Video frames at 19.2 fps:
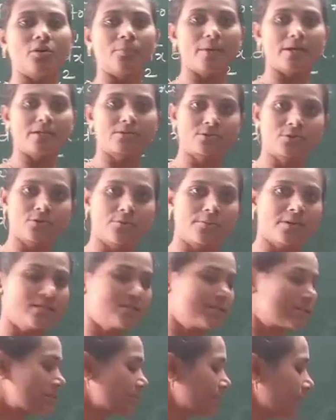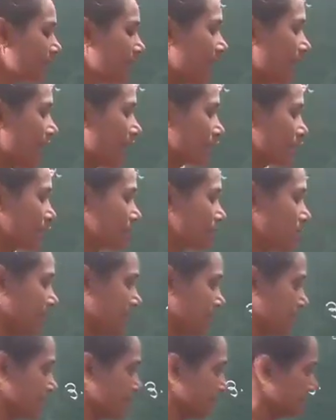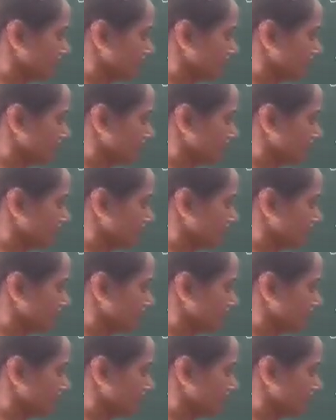of x cube is 3x square.